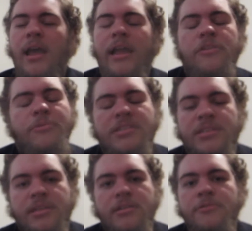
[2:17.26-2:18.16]
It was
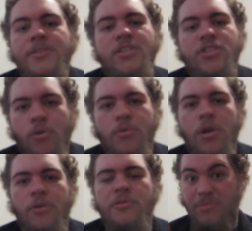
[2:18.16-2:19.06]
so
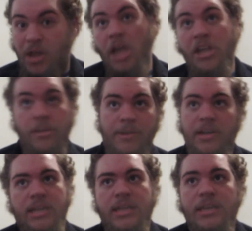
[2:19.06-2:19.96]
cold.
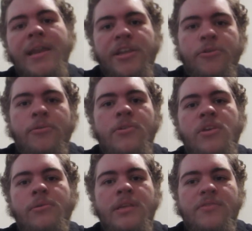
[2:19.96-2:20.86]
Irony. Anywho,
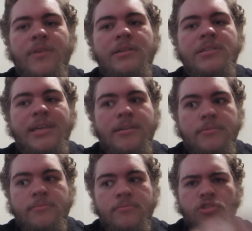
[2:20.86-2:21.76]
so as far as like
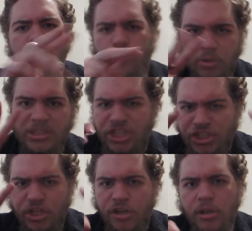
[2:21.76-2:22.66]

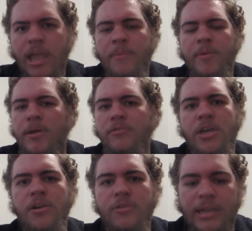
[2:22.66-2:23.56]
traditional MMOs
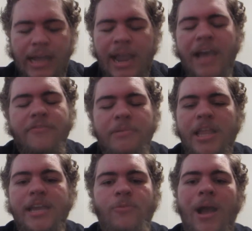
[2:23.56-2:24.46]
go, like I have
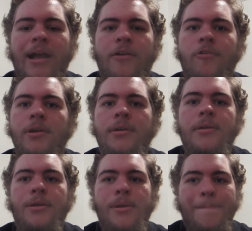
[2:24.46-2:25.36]
played WoW,
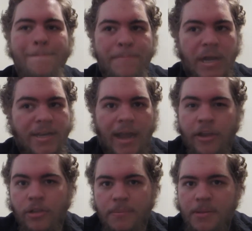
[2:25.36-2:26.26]
but I
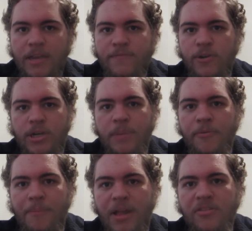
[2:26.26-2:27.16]
only played for a
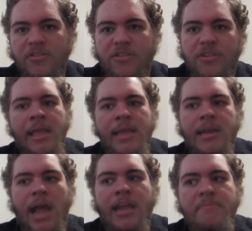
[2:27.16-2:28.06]
couple months,
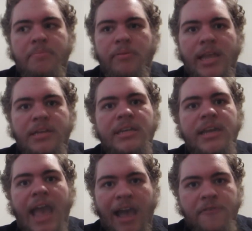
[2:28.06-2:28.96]
and I had played
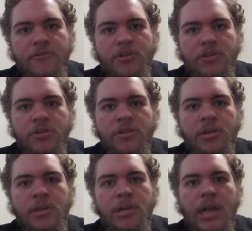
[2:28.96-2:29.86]
it
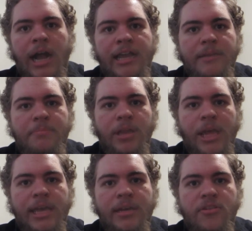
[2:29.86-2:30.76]
after I had
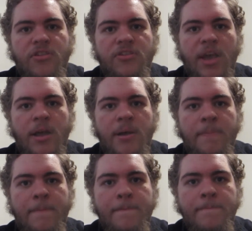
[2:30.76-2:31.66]
played
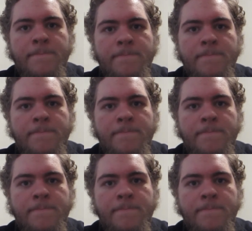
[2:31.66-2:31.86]
some